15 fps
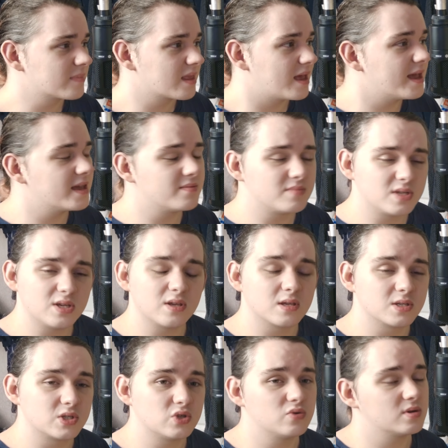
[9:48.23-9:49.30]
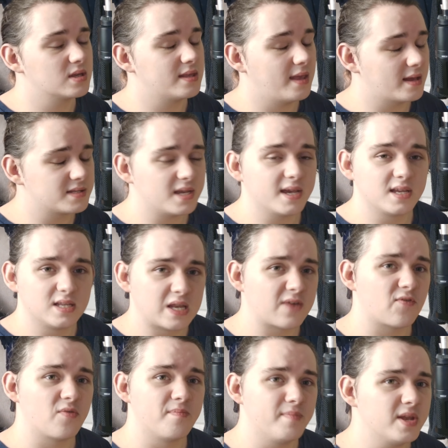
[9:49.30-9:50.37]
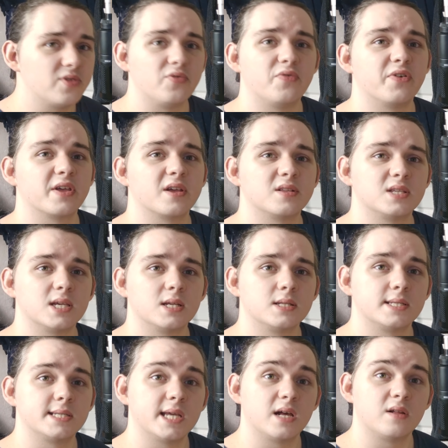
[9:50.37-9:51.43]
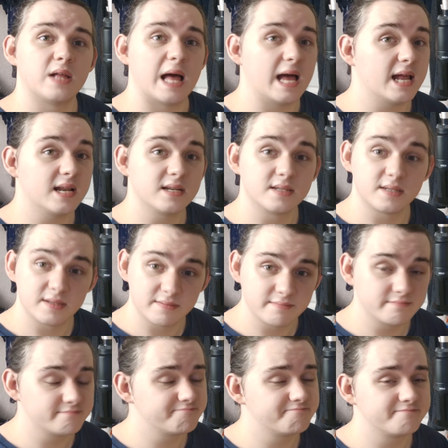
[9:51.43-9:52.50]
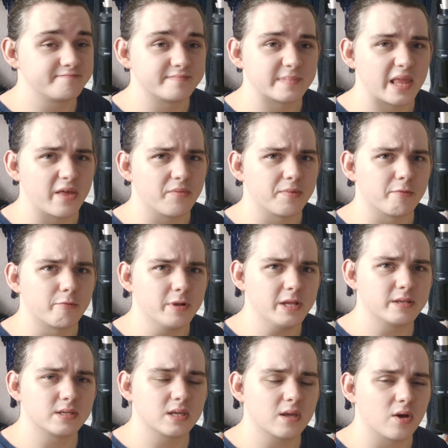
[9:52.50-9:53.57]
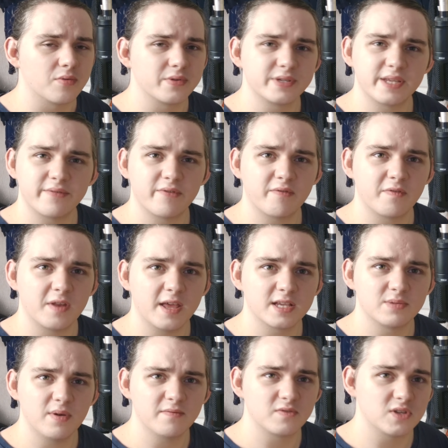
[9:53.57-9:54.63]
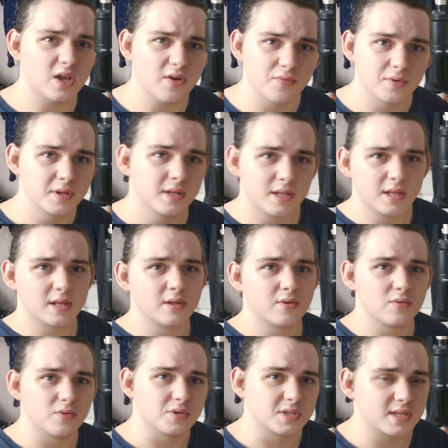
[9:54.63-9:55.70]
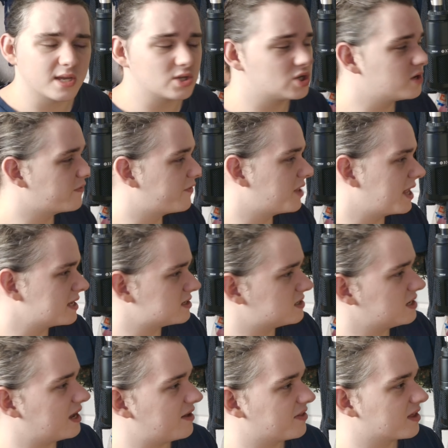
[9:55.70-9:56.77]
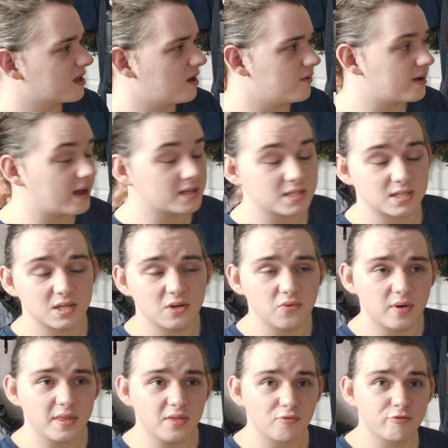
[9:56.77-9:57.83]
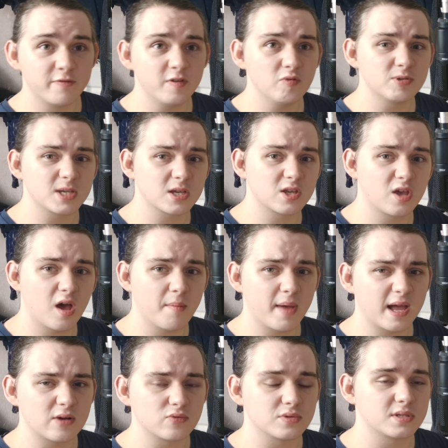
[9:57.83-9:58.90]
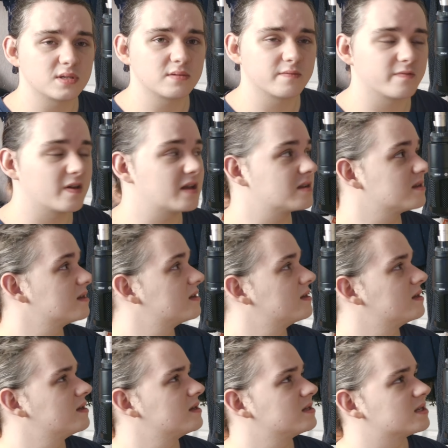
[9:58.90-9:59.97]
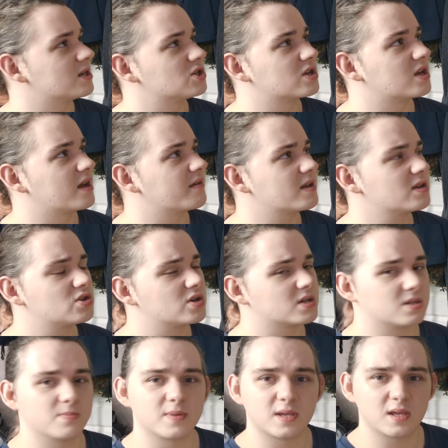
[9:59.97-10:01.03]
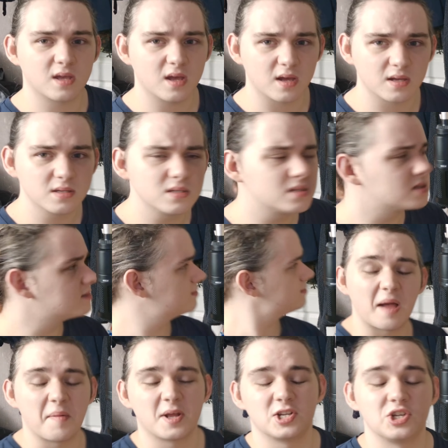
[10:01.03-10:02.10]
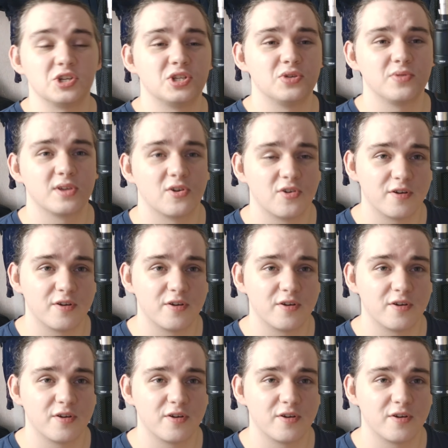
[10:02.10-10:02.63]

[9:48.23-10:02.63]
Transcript: AMD is doing yet another middle finger to Intel, and they'll be releasing on the 7th of next month, so stay tuned for that, see how they go, and see when the reviews come out. In fact, it's actually kind of interesting because I'm actually doing a